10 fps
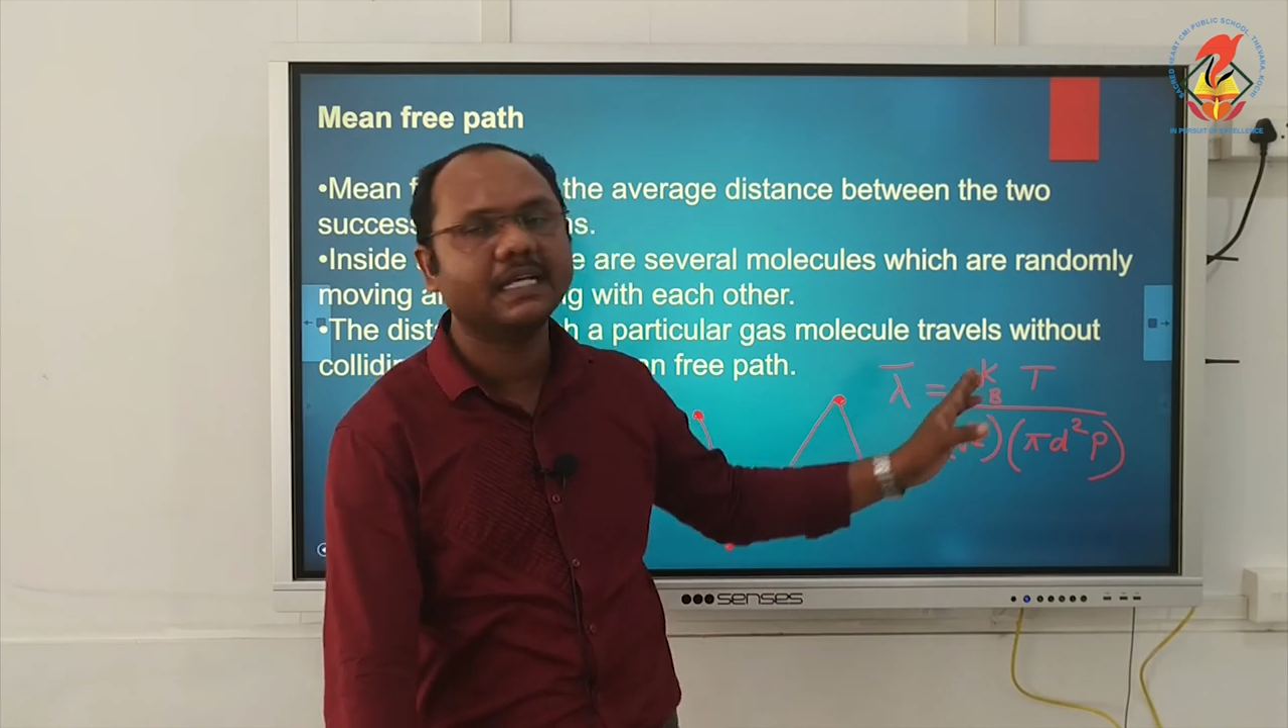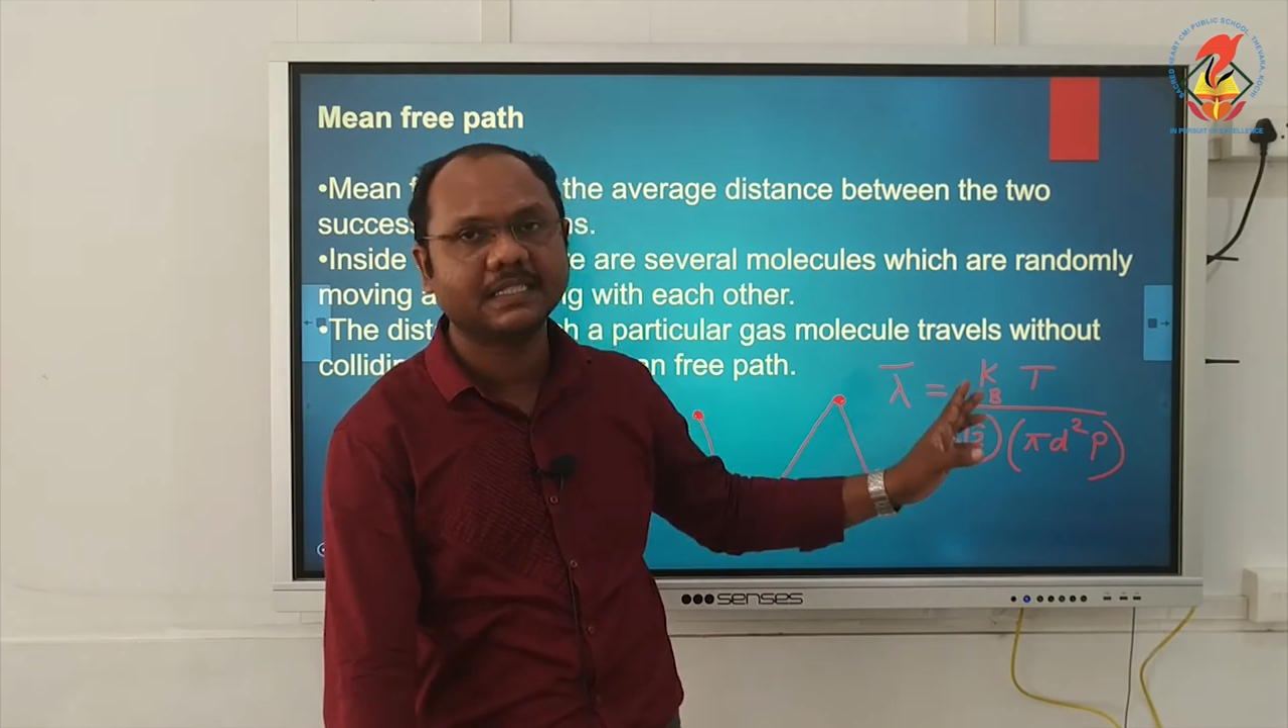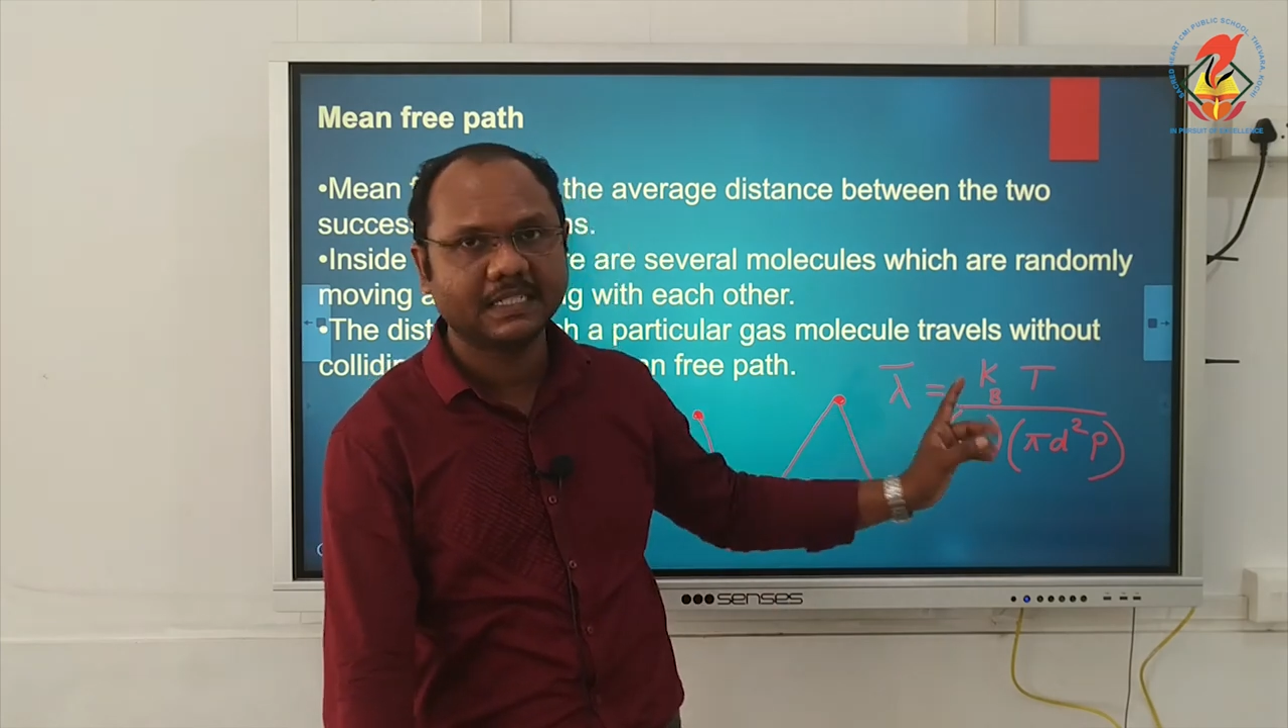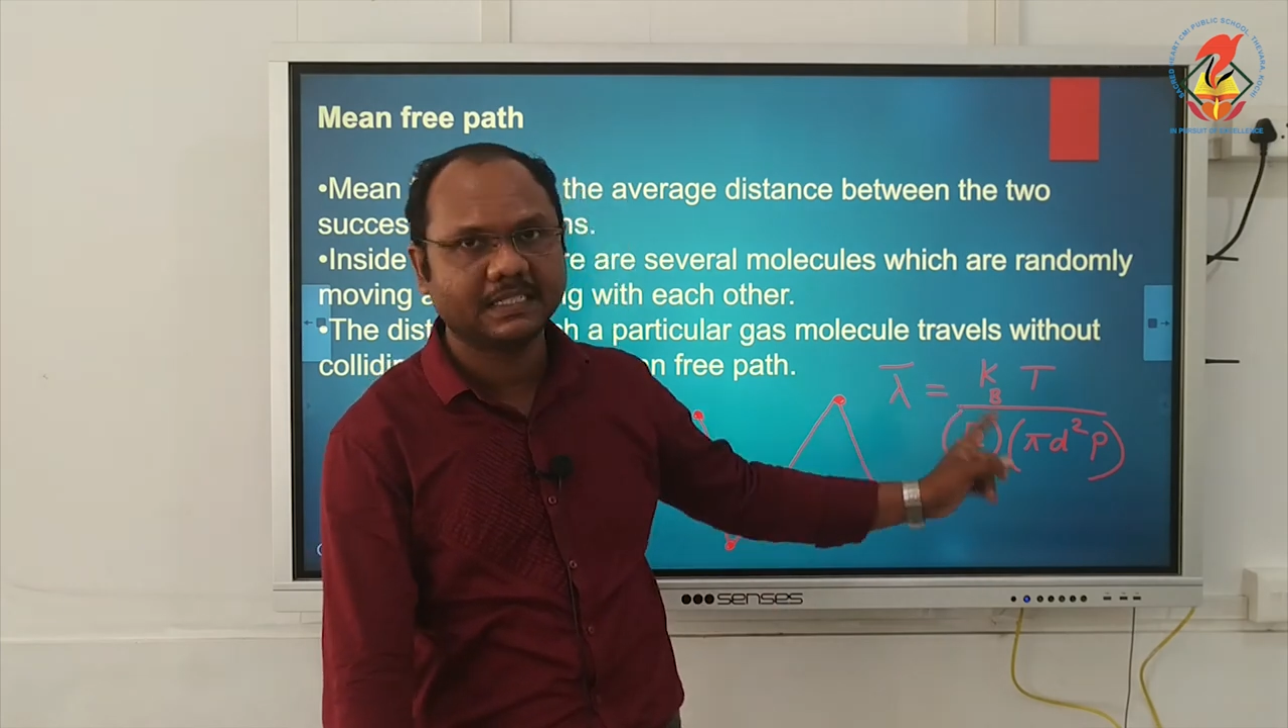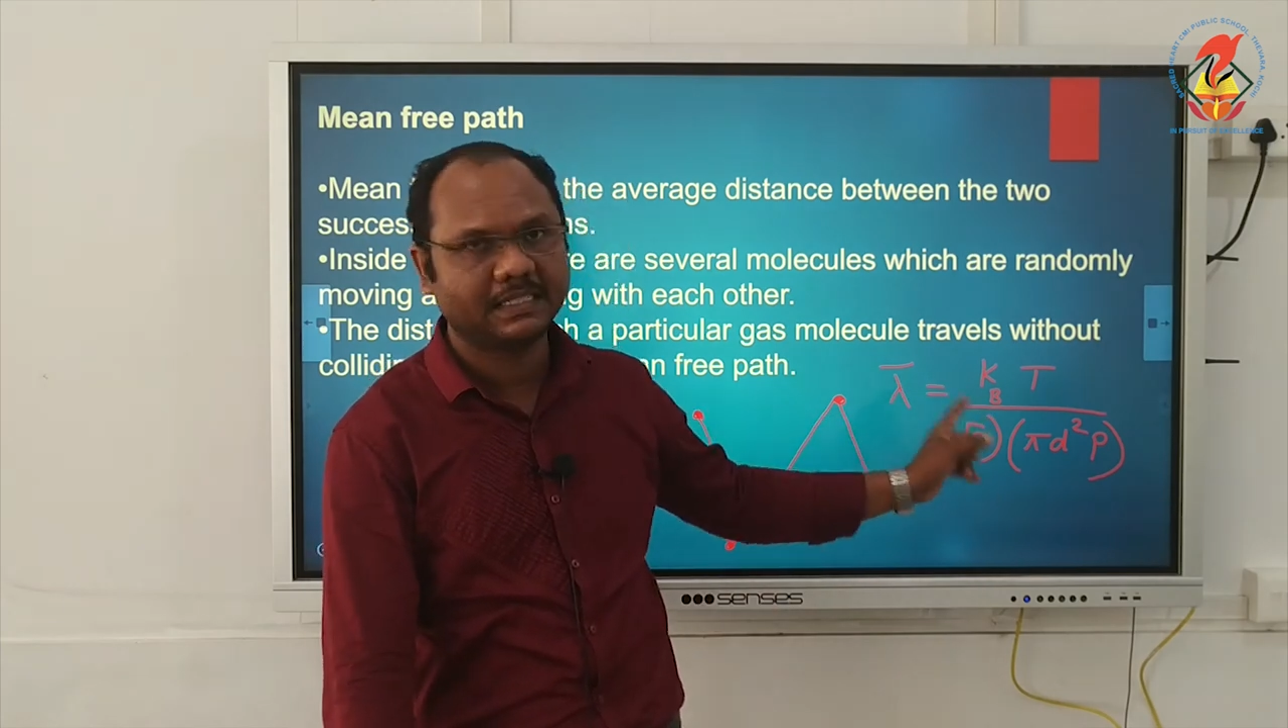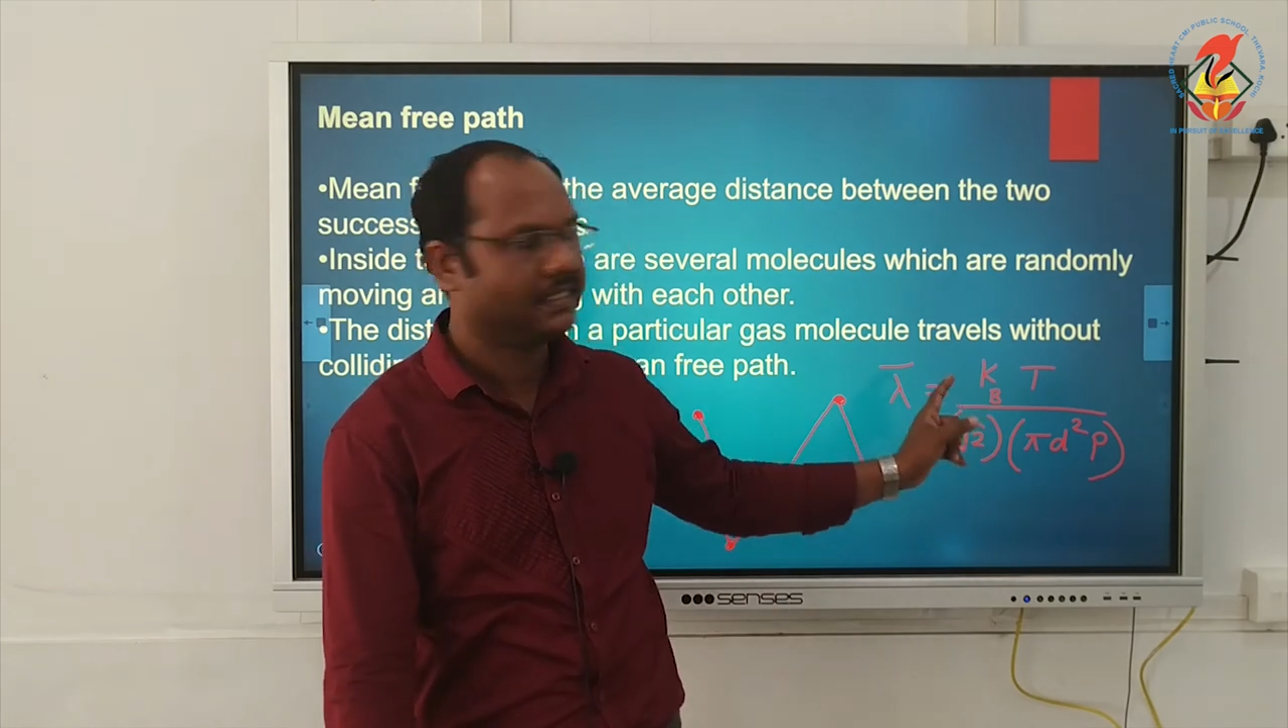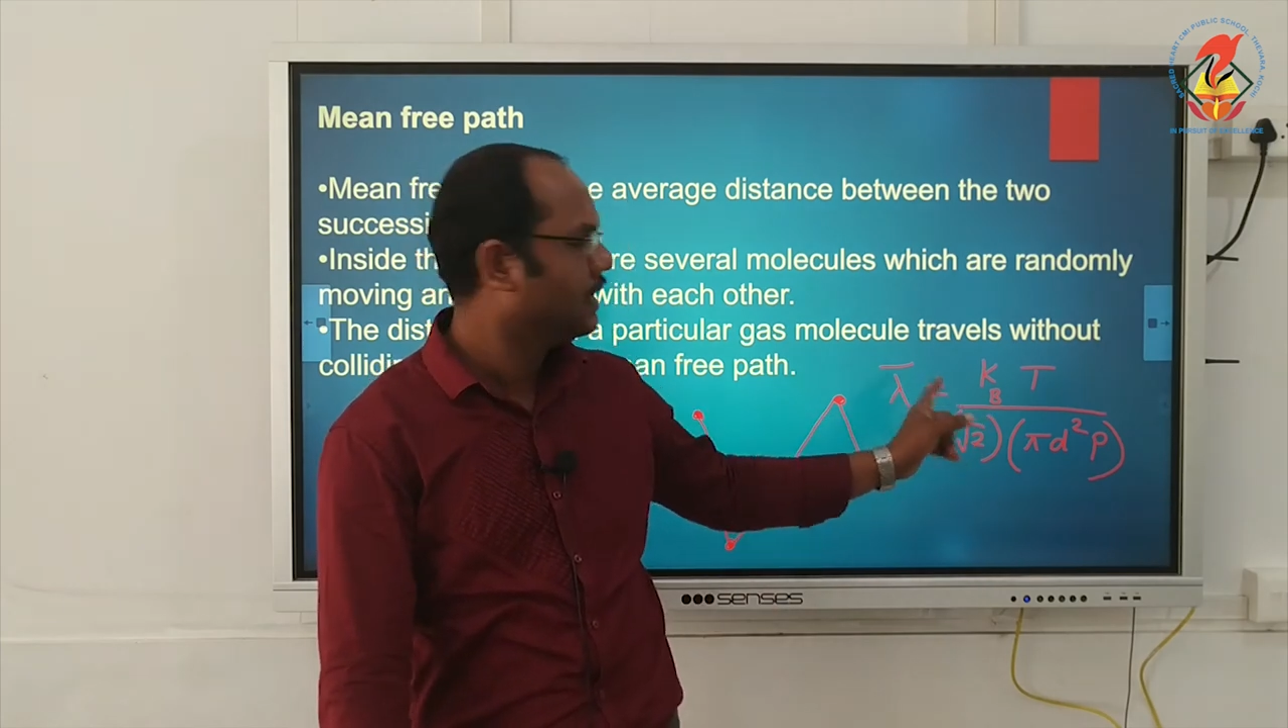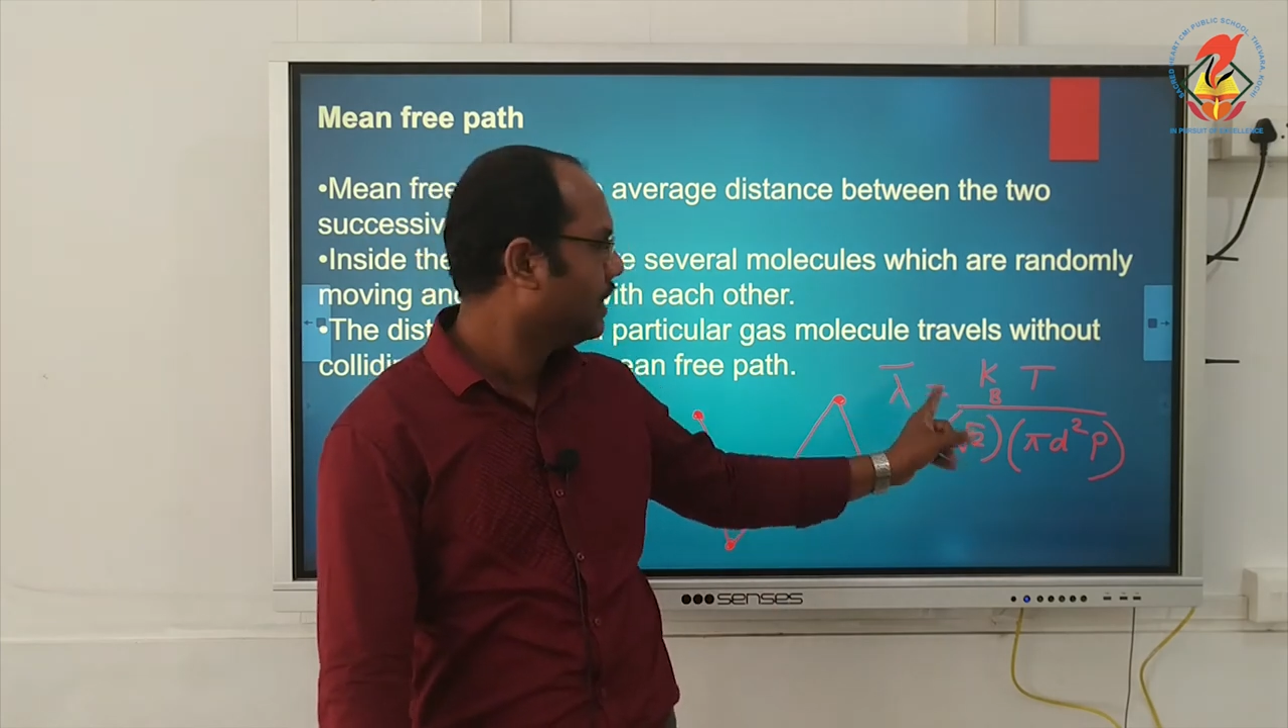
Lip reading: just